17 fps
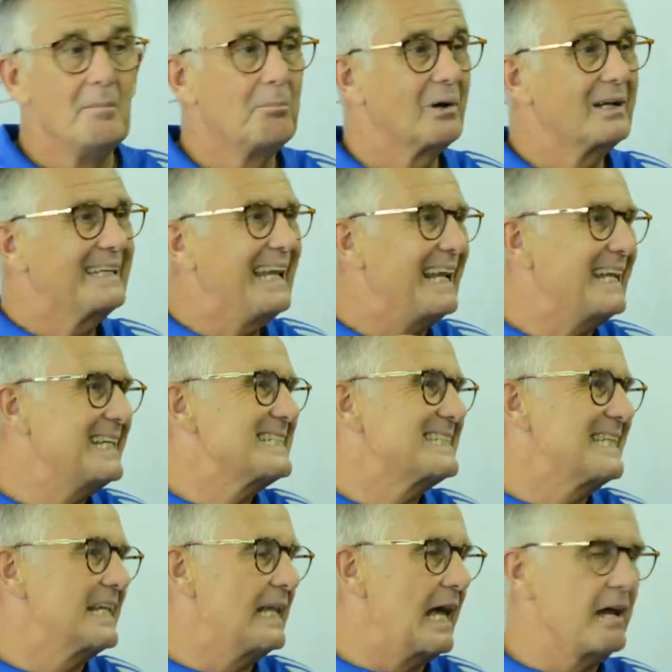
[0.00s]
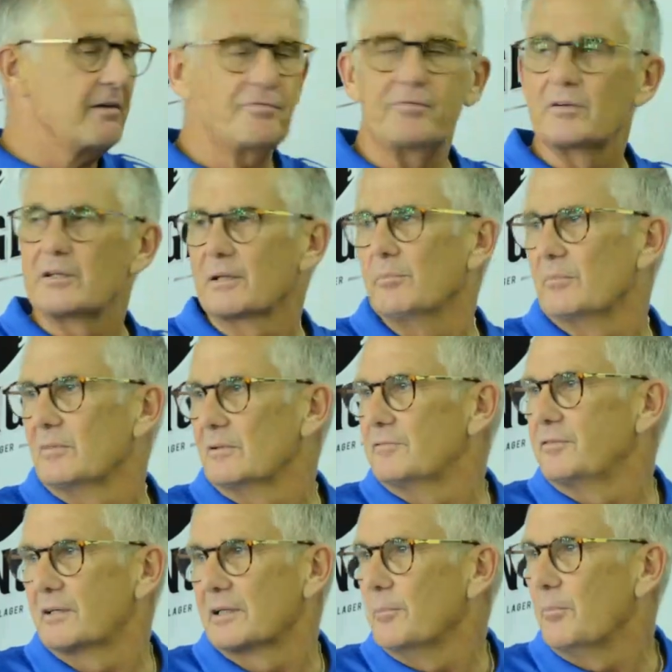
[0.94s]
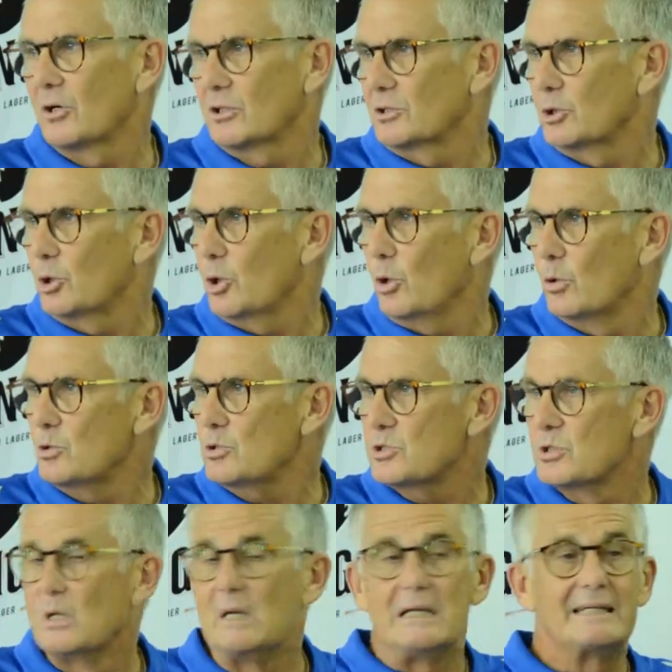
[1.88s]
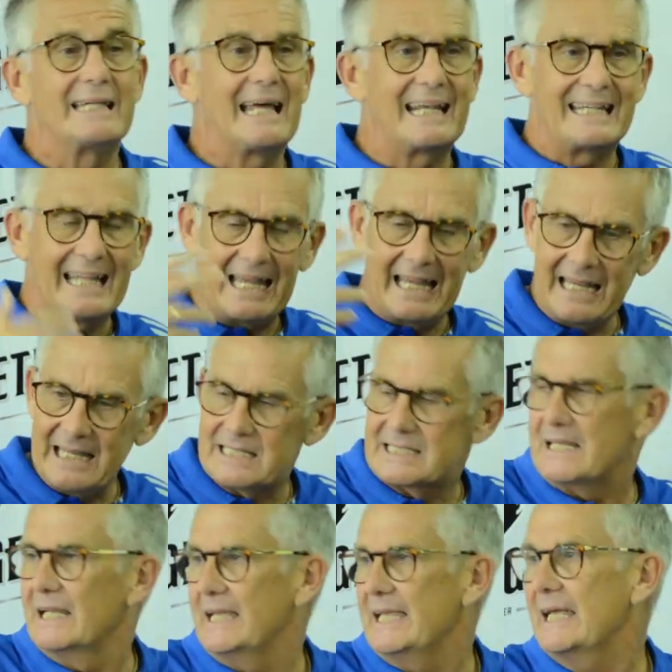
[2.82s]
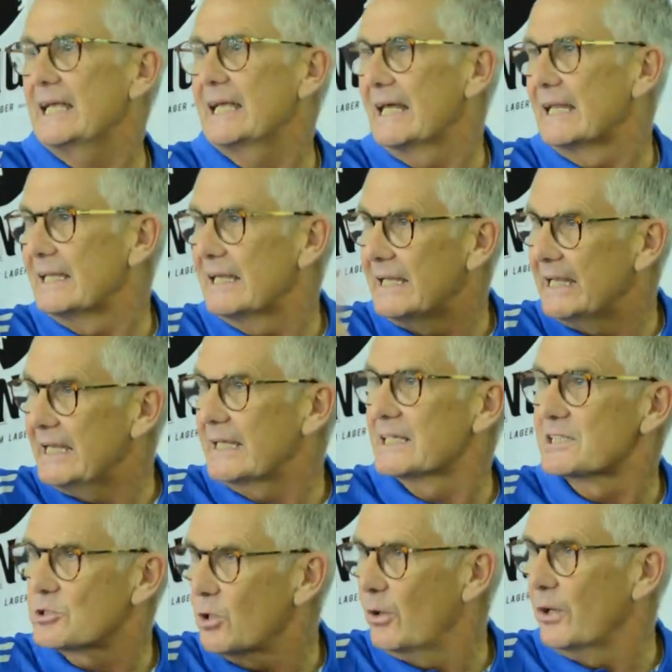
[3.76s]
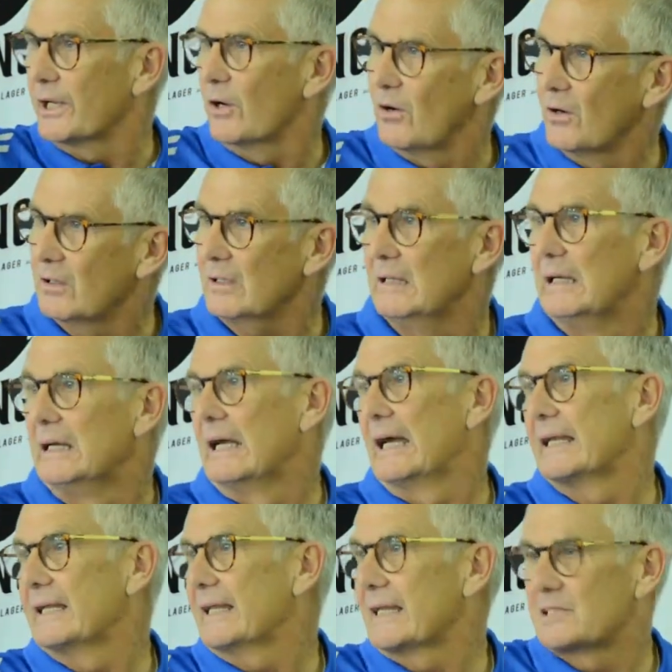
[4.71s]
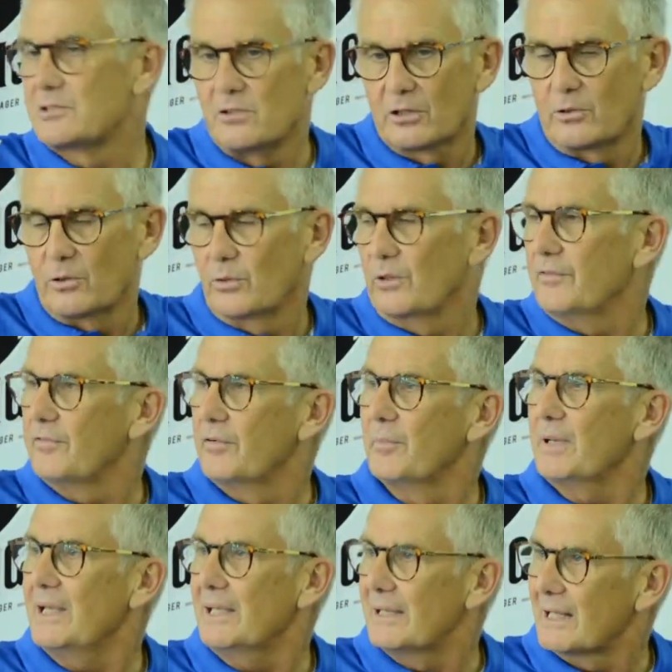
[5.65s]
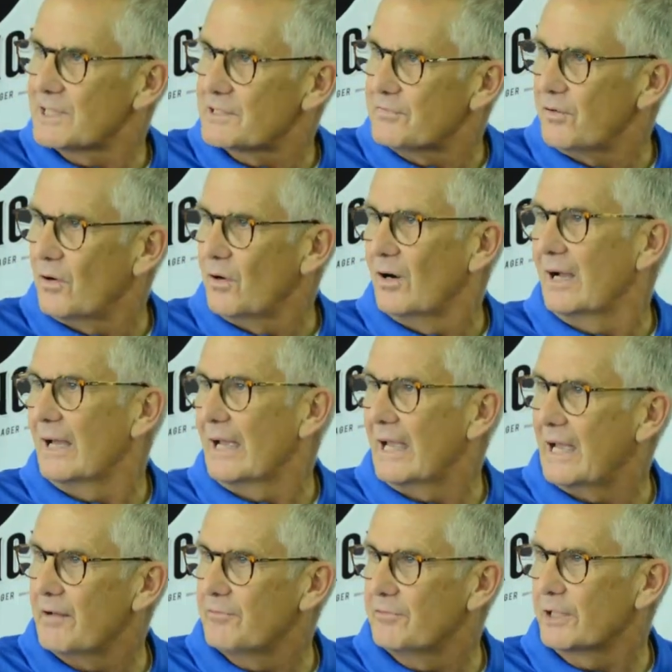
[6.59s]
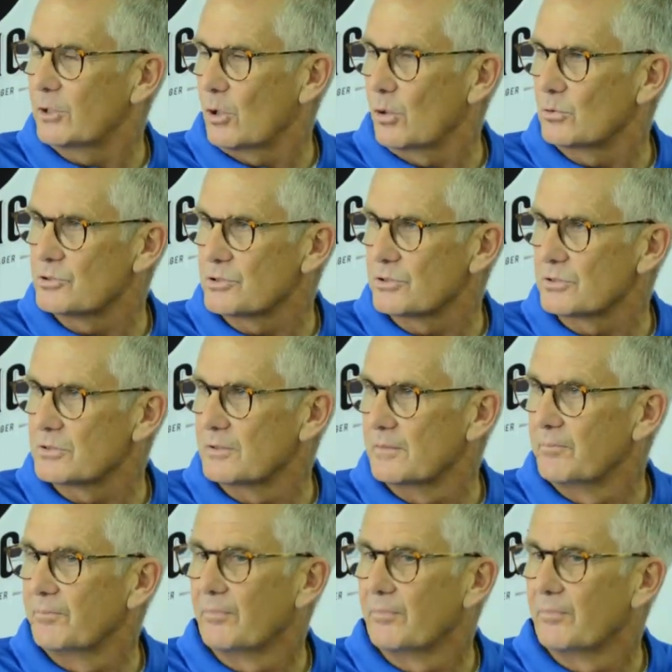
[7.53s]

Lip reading: But that is the life for the modern coach, that there is a league and the league is going on, and that's not only for me, that's for every coaches.